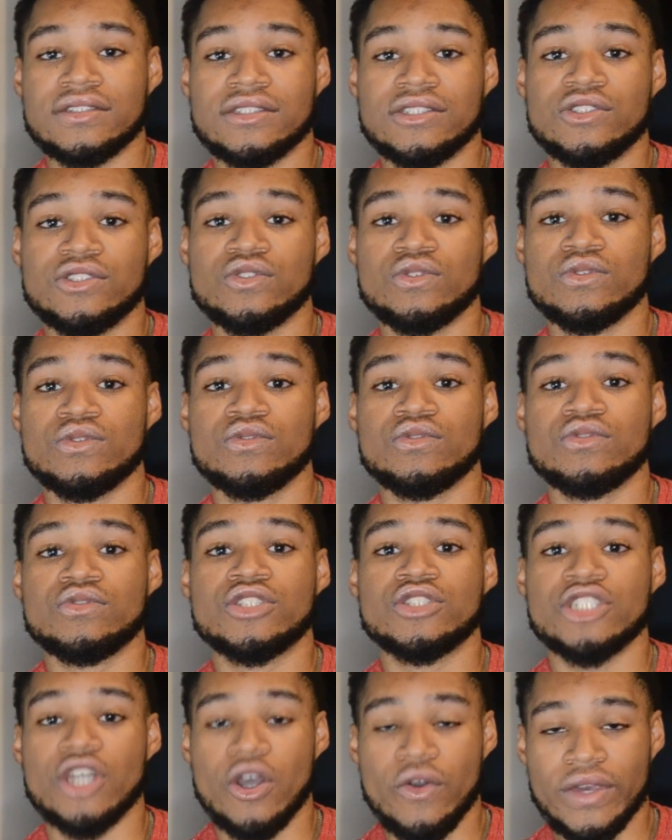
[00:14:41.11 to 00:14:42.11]
to
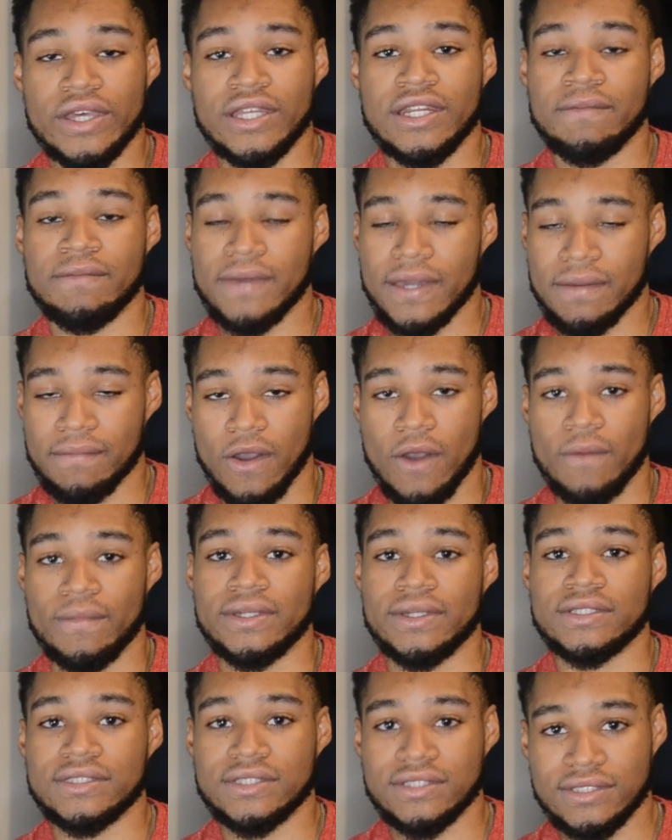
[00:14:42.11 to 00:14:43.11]
choking in big
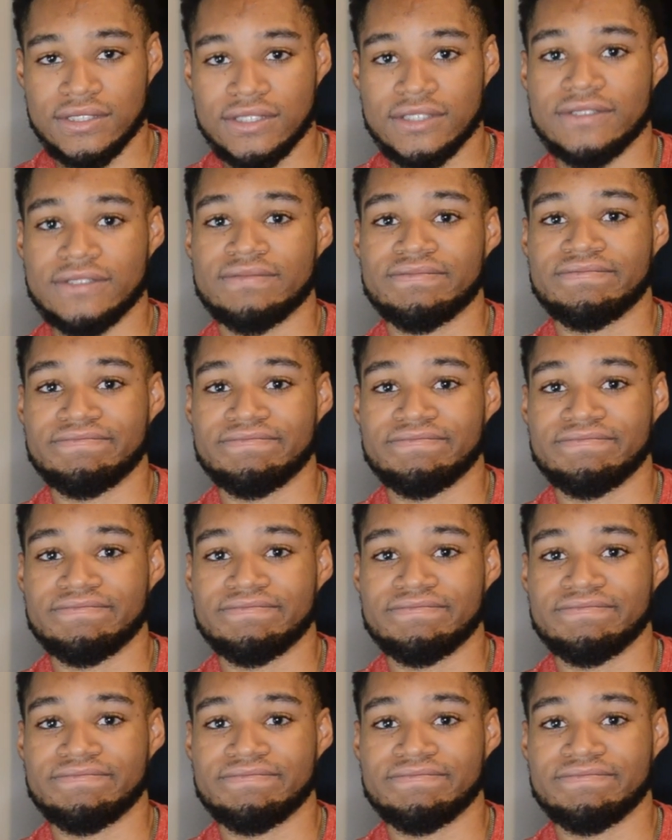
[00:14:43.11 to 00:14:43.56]
moments.